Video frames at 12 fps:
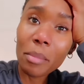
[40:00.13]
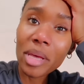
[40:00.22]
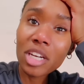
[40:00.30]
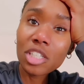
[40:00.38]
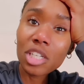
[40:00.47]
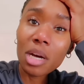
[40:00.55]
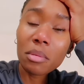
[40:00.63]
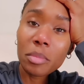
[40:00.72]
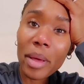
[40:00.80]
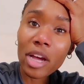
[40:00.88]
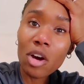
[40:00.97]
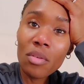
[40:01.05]
the manager comes
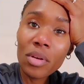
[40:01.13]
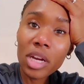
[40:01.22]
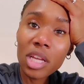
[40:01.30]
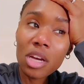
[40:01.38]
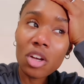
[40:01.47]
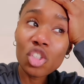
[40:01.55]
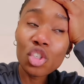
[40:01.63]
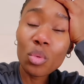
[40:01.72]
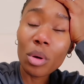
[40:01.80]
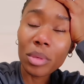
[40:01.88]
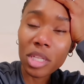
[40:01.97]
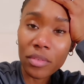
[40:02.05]
back over and he goes, you
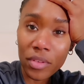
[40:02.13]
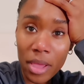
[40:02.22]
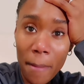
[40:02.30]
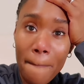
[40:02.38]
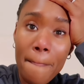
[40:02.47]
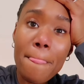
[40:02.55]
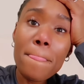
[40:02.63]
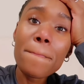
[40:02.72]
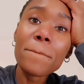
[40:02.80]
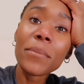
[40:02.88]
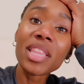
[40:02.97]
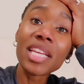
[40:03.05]
won't believe it,
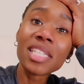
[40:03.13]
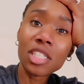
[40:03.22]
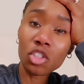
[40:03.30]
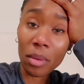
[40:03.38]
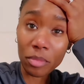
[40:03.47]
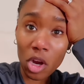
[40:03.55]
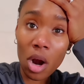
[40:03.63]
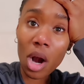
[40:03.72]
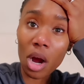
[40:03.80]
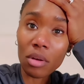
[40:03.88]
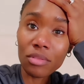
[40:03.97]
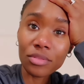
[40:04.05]
but they just dropped the car
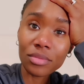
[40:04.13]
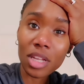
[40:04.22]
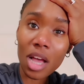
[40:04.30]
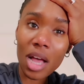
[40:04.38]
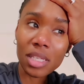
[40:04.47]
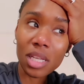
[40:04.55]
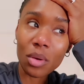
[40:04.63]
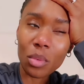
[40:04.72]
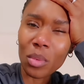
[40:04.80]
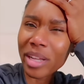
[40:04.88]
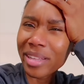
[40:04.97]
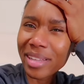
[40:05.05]
off. I said,
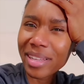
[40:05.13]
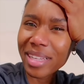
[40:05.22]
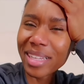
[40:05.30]
what?